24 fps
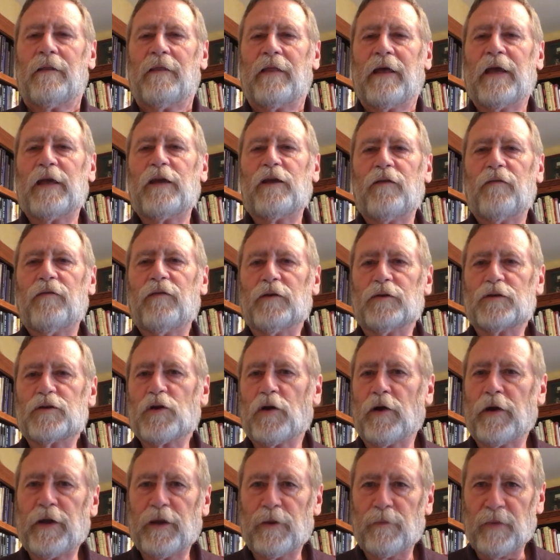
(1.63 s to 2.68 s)
Thank you for
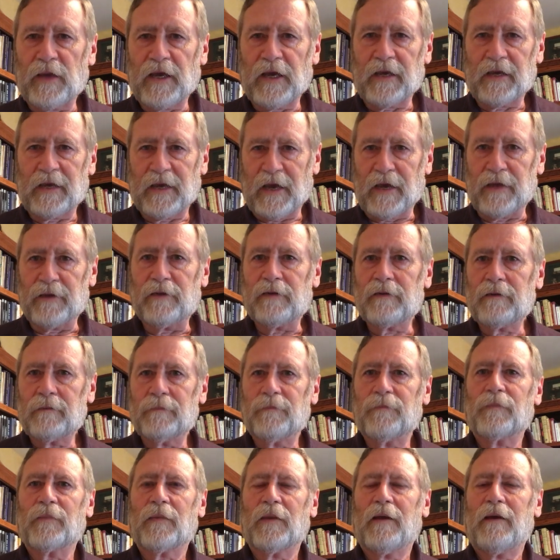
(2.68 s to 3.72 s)
joining me again
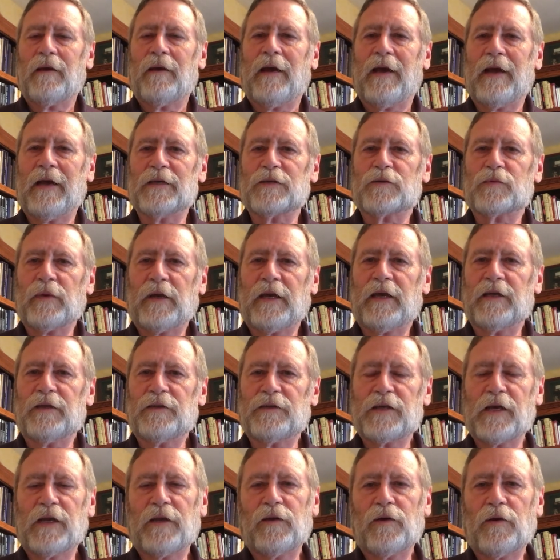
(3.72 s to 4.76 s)
as we
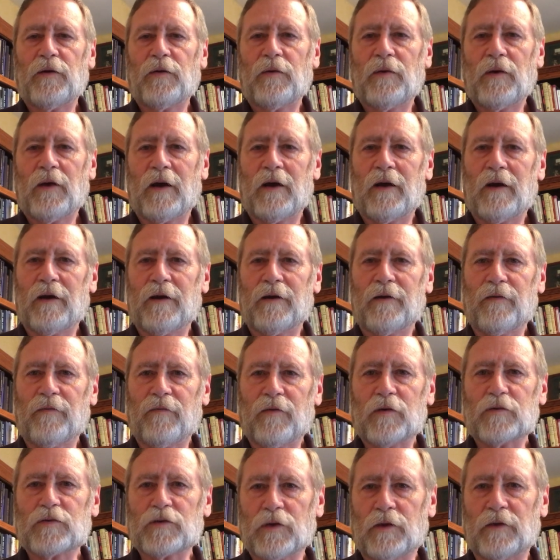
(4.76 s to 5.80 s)
continue our
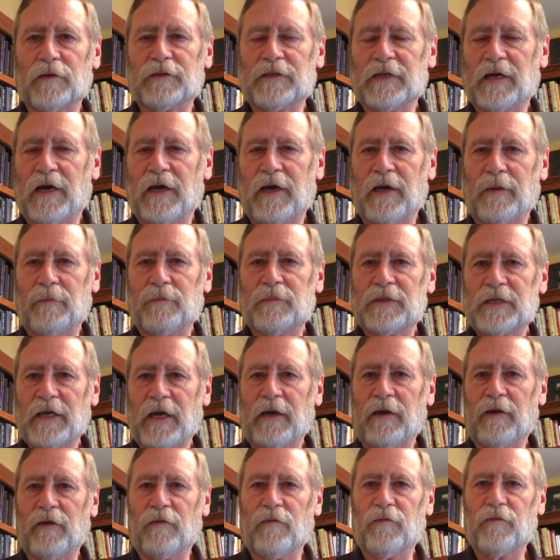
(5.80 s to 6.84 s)
devotional time
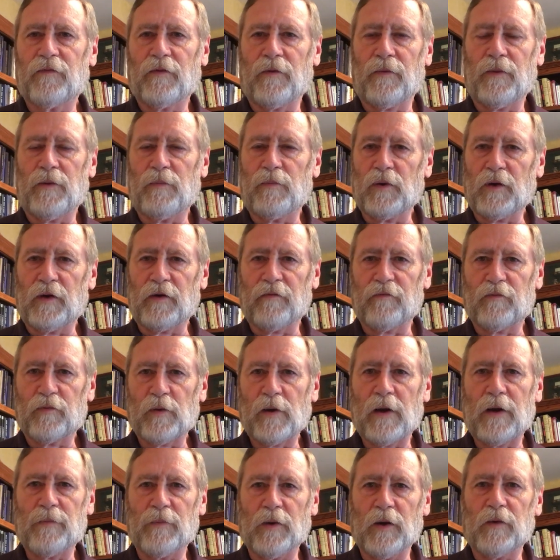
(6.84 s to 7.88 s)
taken from the book of
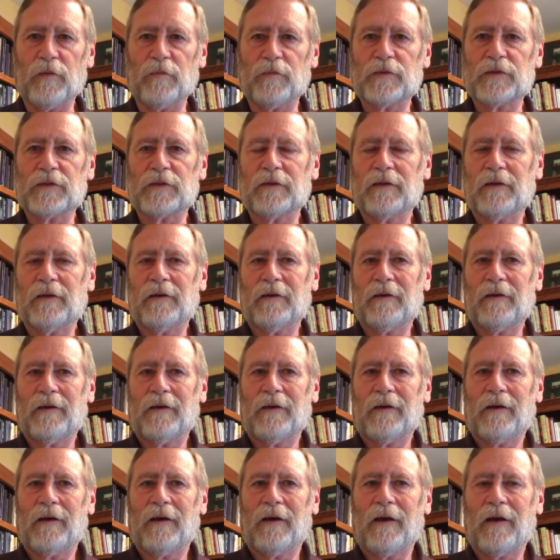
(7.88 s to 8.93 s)
Proverbs.
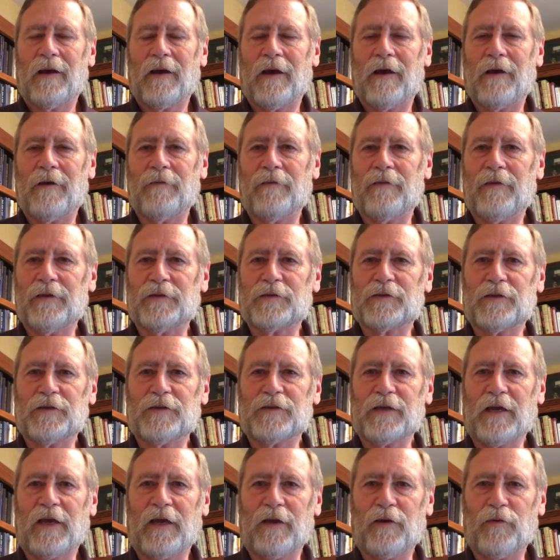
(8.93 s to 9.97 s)
This
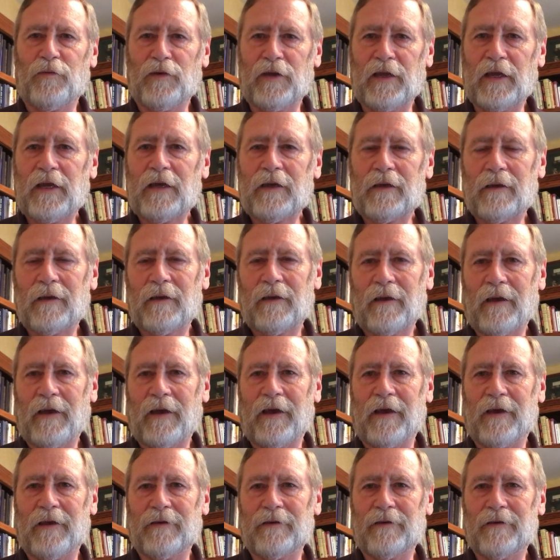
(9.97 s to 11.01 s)
is a unique
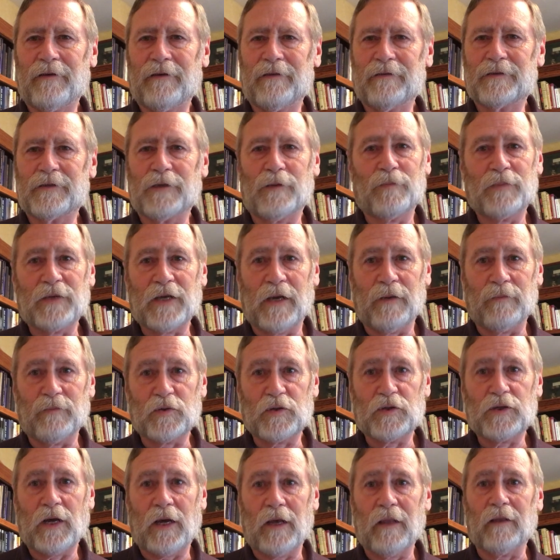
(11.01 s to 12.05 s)
and
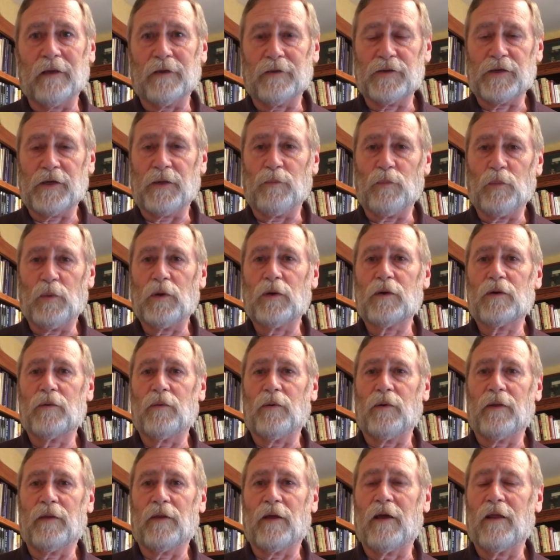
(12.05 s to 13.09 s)
sometimes challenging book
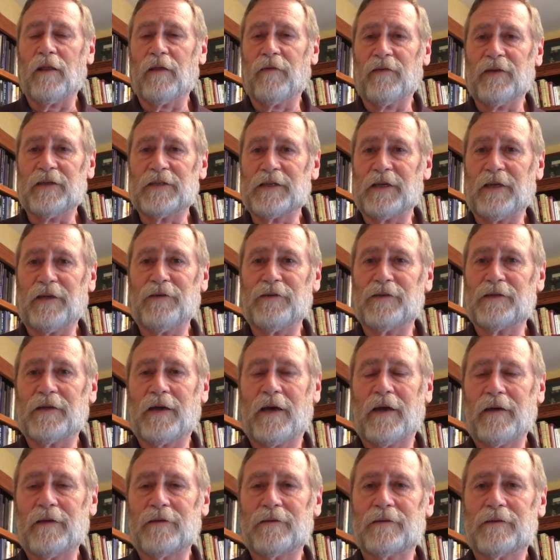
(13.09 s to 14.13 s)
with all of its
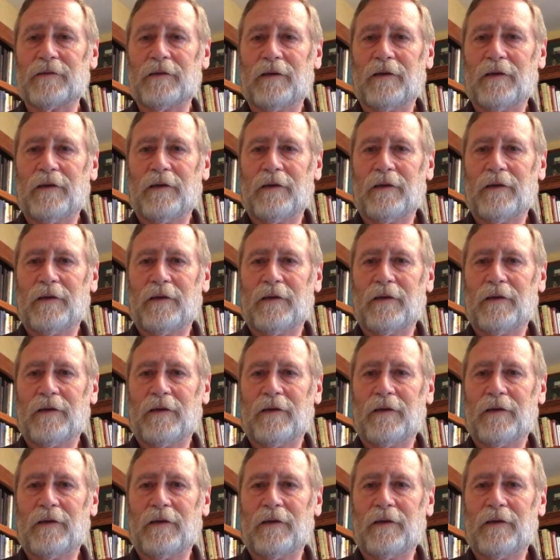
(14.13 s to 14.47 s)
insights,